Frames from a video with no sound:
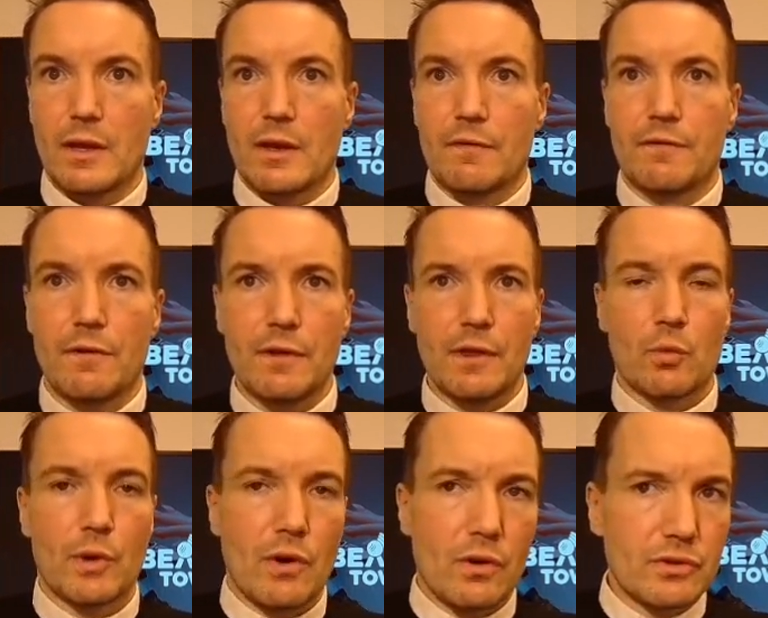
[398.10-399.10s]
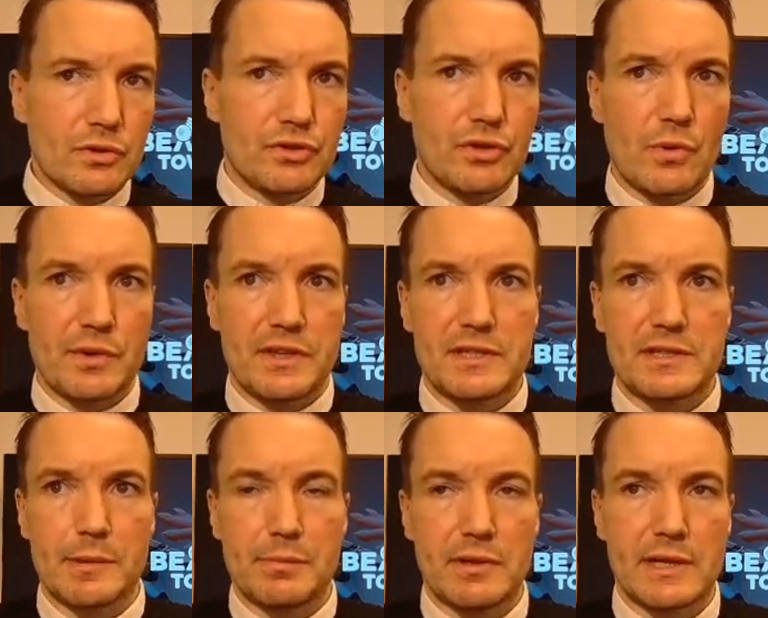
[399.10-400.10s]
Further, we also show in this
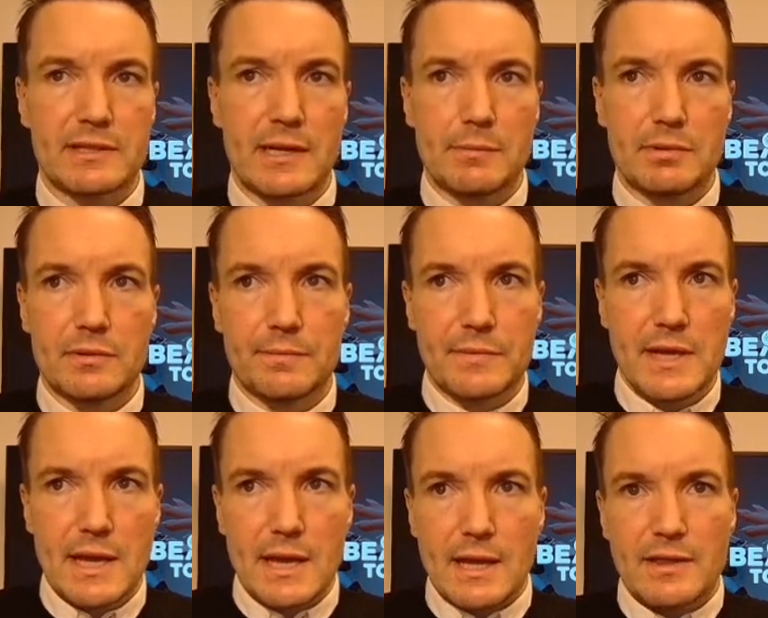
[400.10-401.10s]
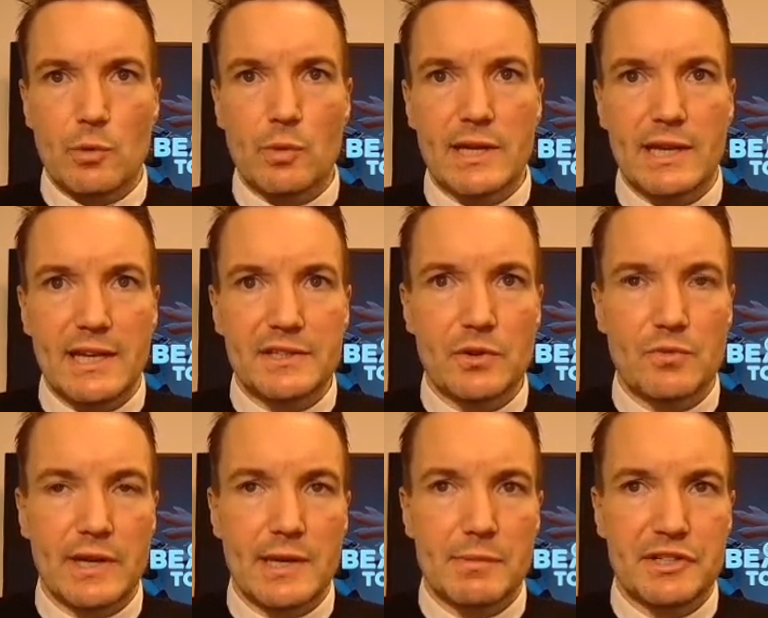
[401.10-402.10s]
simple example that we can
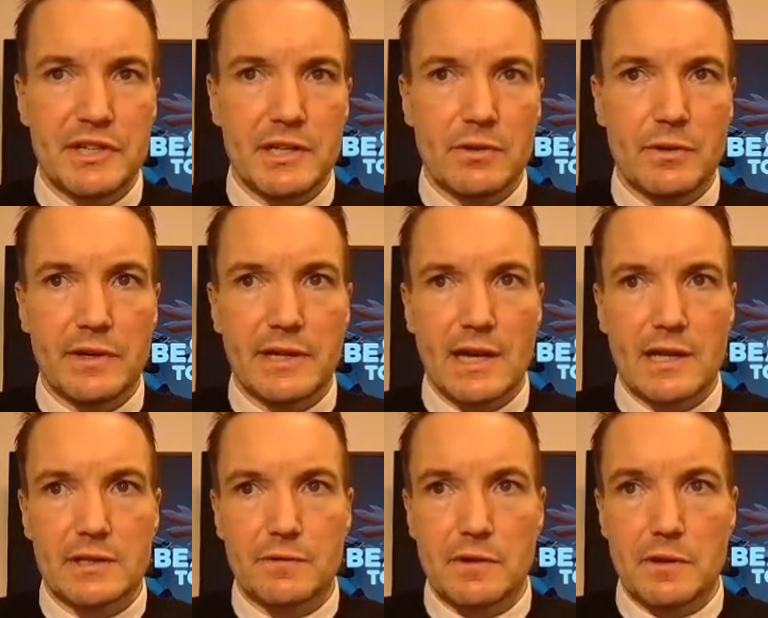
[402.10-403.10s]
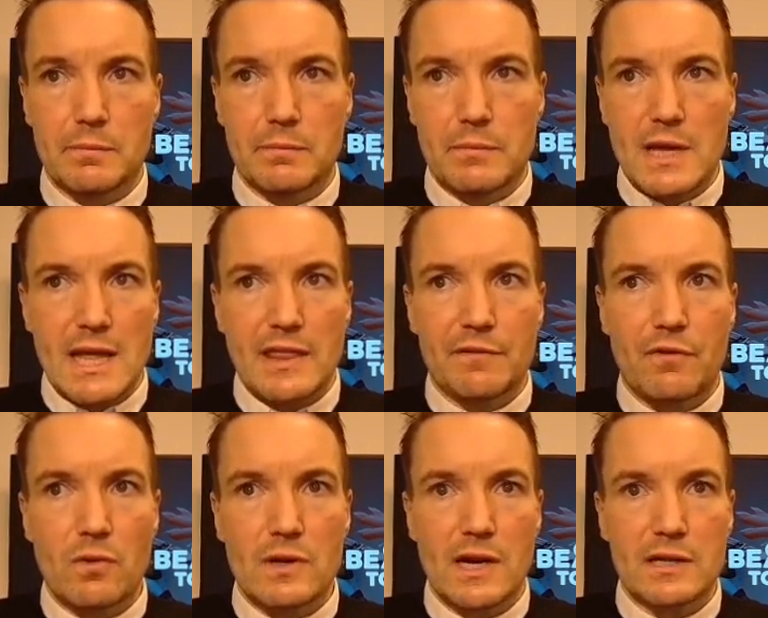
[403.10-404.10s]
integrate a machine learning algorithm that
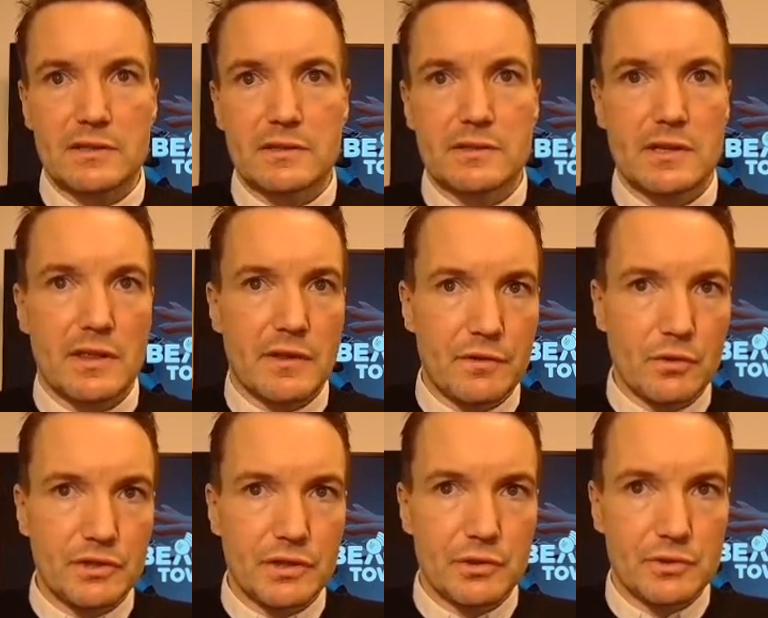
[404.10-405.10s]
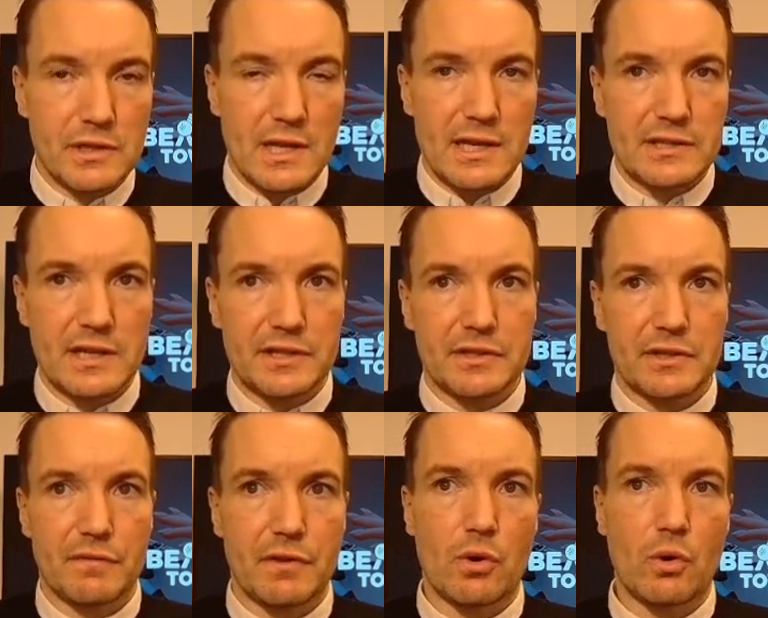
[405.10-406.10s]
forecasts the future utilization
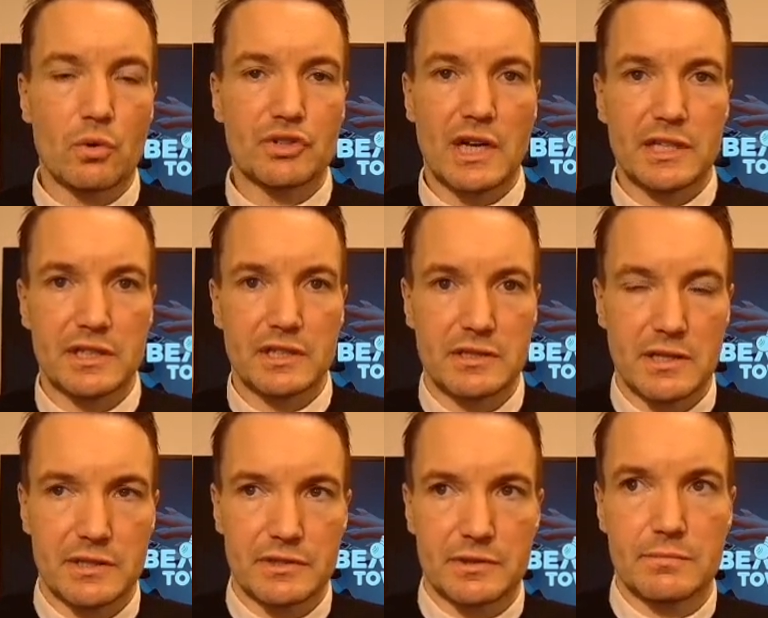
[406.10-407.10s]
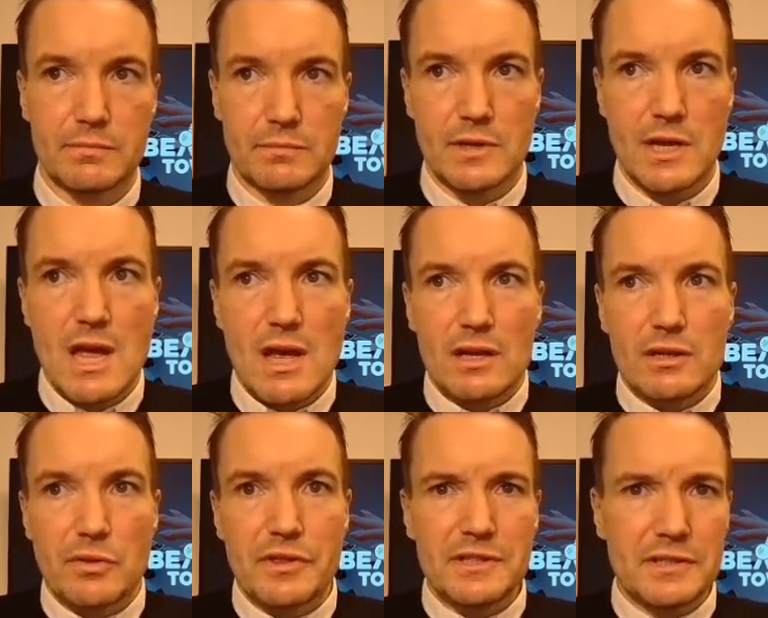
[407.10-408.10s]
of the whole charging station.
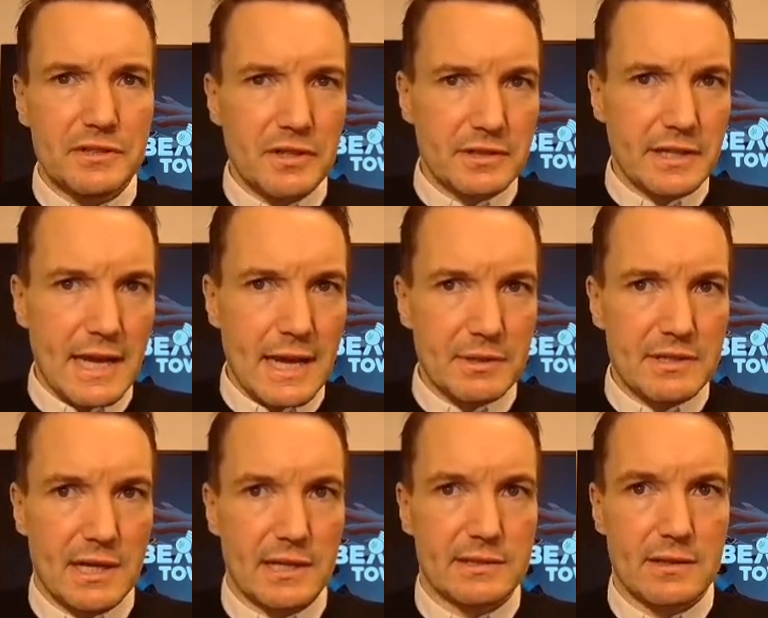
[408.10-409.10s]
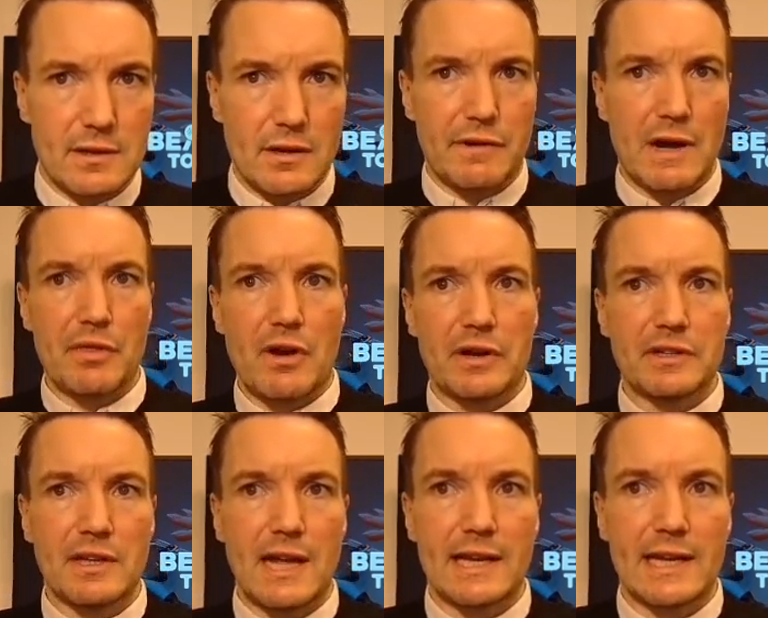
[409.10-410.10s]
So this is just an appetizer of how the
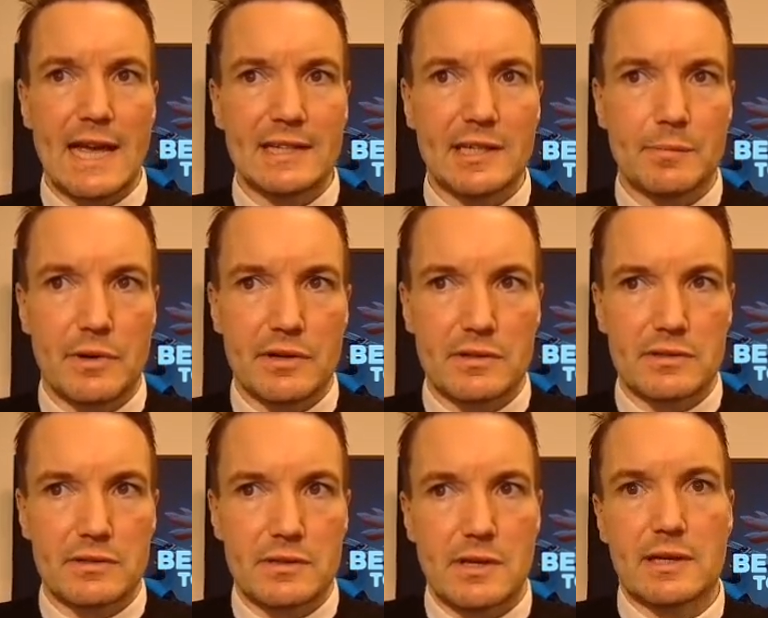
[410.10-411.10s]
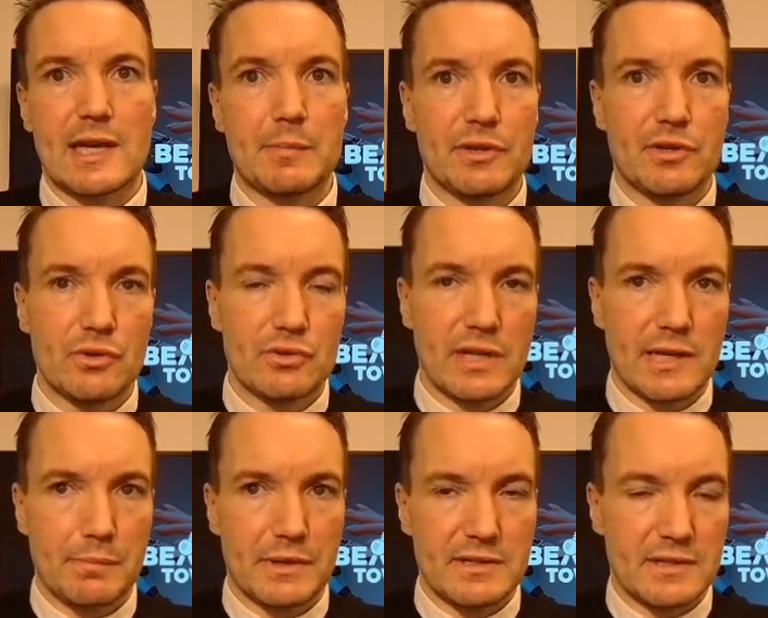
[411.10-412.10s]
underlying asset models can be used in a
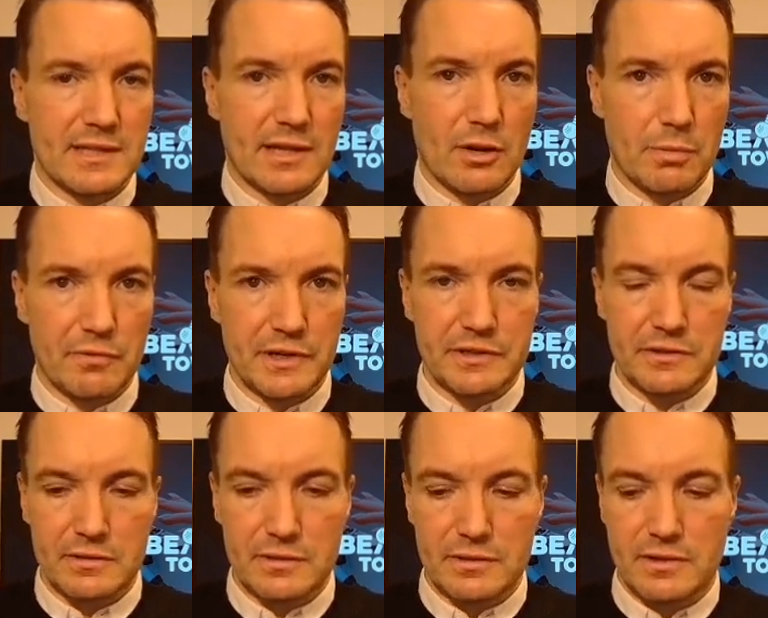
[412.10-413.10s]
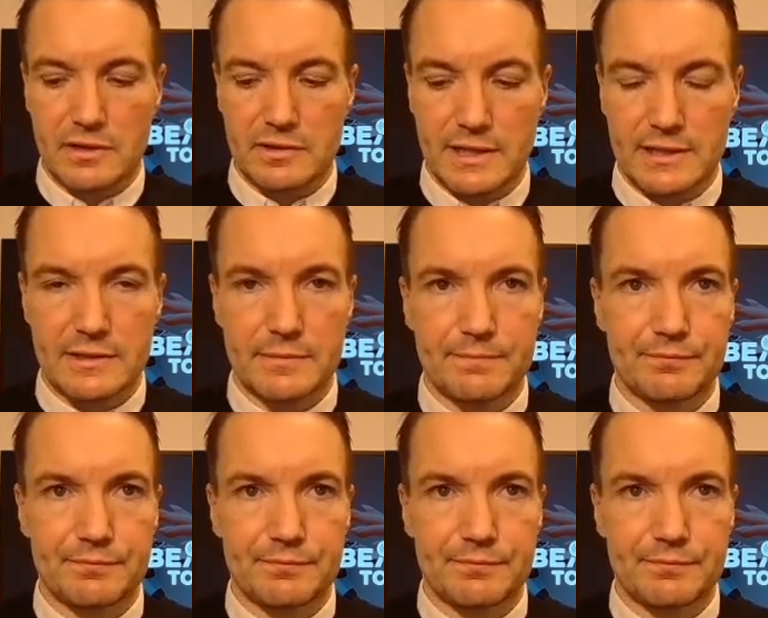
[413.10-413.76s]
business and operational context.